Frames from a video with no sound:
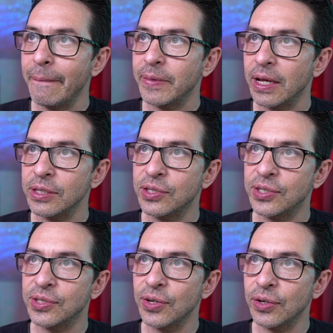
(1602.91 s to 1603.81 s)
I'll
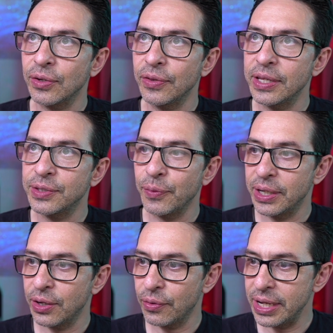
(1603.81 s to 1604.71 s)
circle this
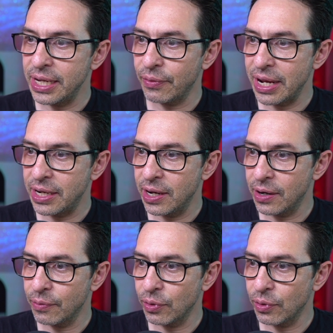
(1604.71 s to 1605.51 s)
one green right here.